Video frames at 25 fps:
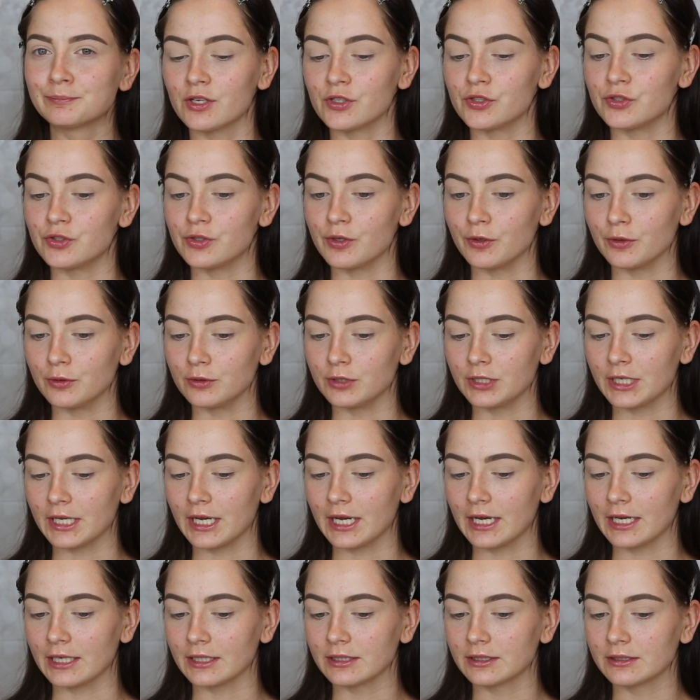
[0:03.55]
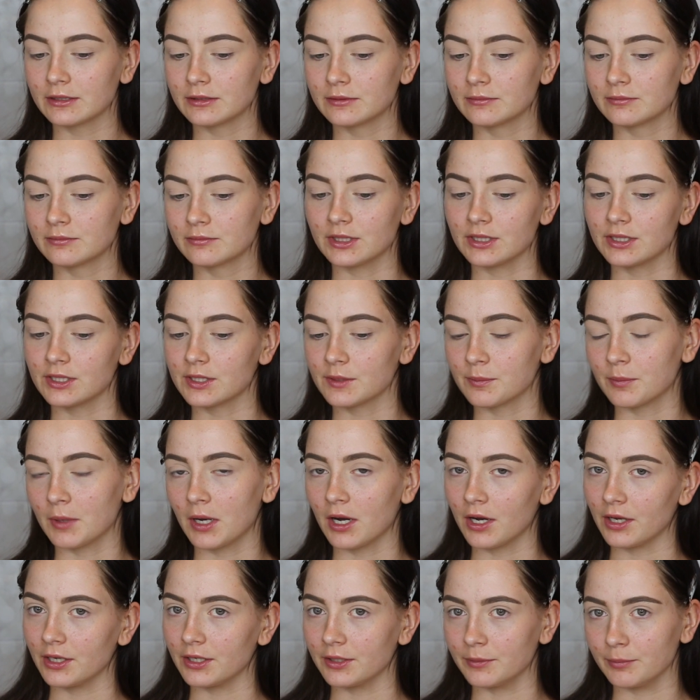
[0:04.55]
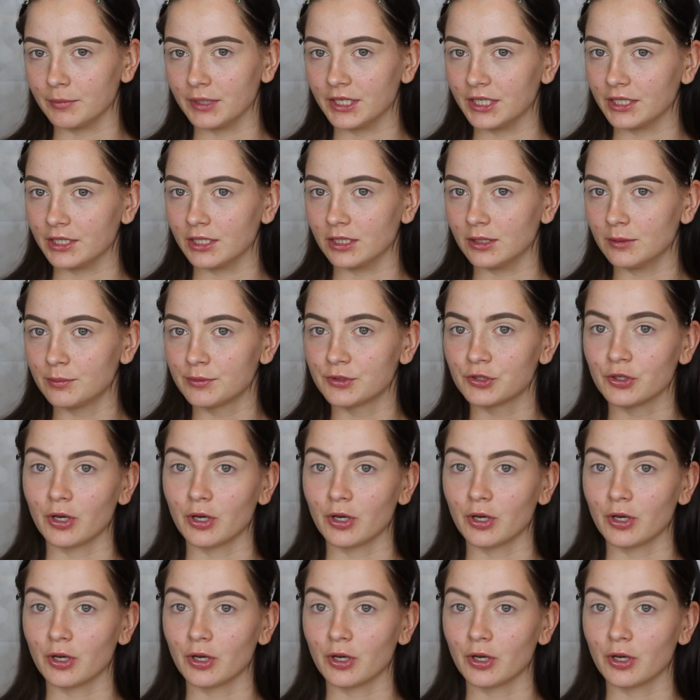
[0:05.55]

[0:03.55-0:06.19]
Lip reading: a Zodiac inspired makeup.